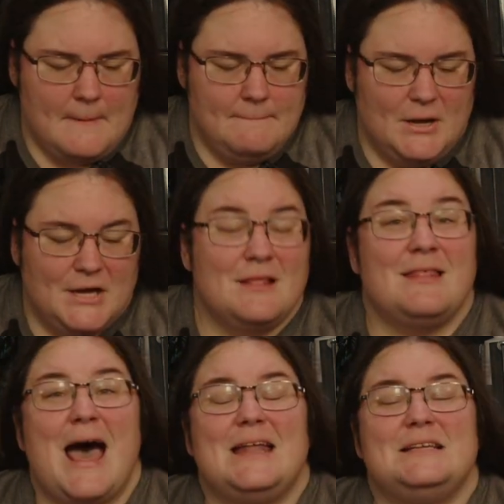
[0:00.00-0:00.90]
But
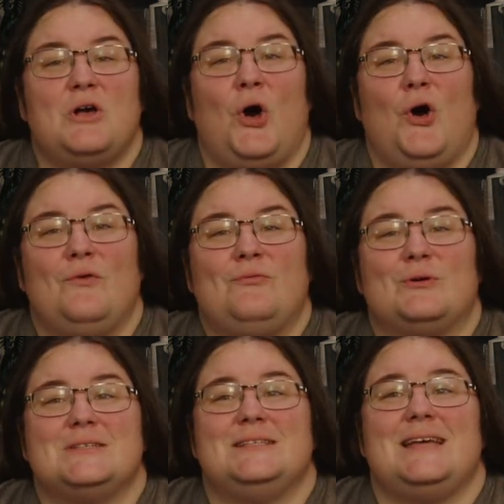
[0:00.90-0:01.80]
that is all
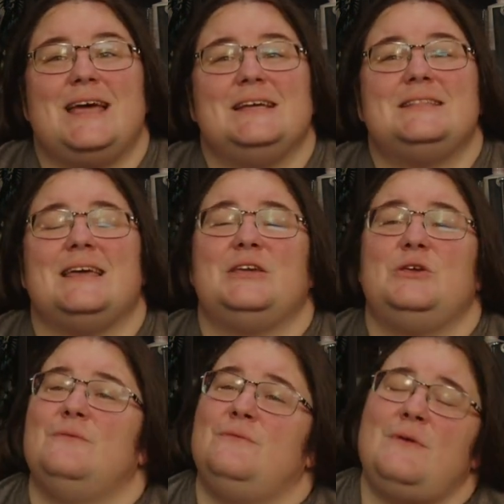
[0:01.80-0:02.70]
for today. Thank
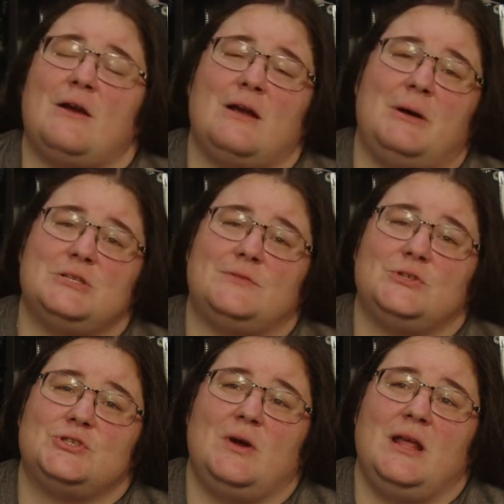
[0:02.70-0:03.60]
you very much for
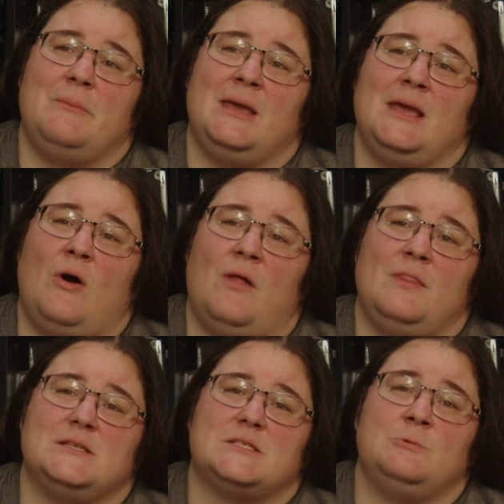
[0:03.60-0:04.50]
joining me on
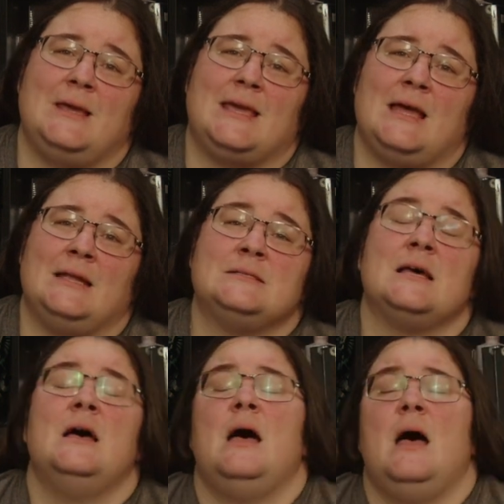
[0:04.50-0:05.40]
this weekend.
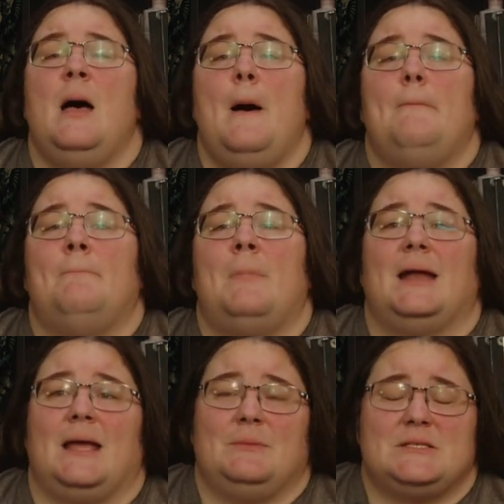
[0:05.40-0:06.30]
My
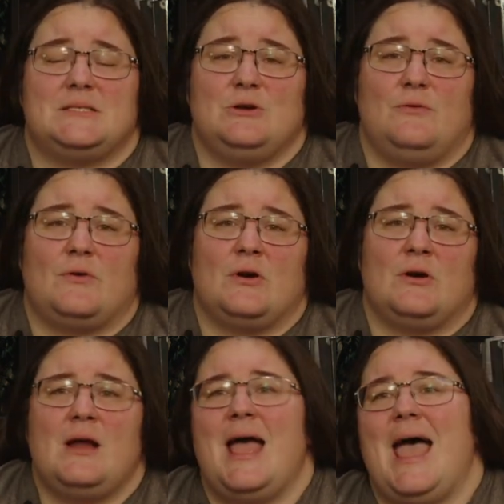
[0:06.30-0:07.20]
name is Silver,
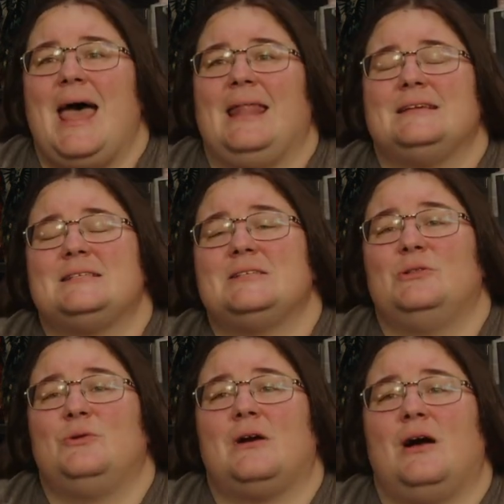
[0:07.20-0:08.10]
and this is the
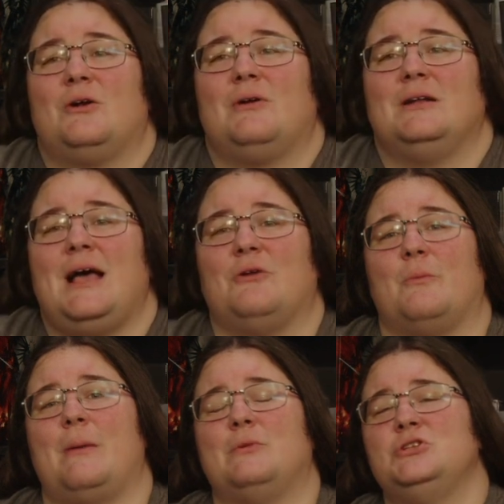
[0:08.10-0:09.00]
Lorcana Rundown.
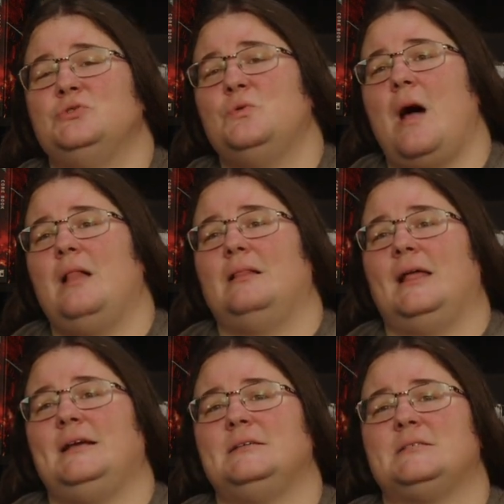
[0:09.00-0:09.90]
Remember to
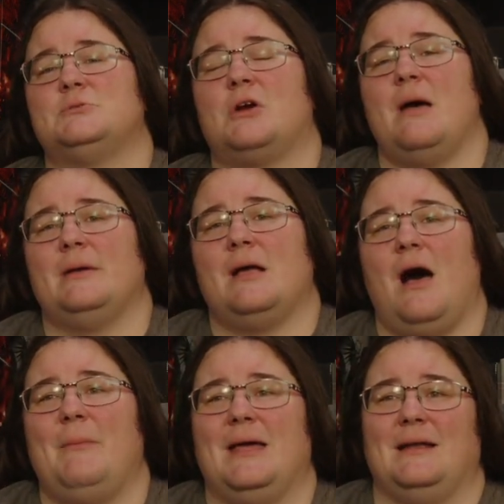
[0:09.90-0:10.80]
like, subscribe, and
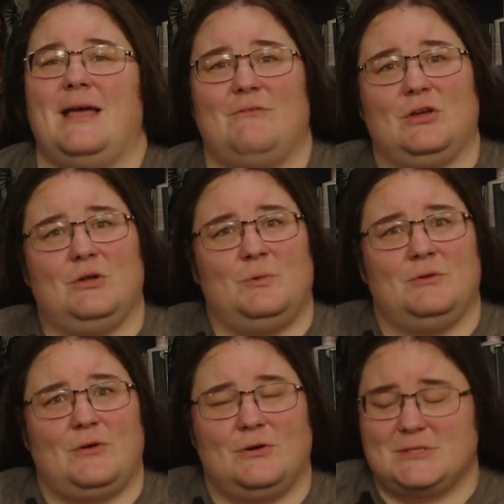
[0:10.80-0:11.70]
comment. Have a good one,
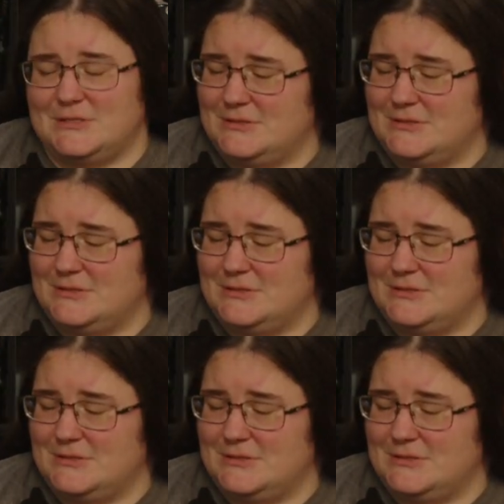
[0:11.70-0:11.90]
folks.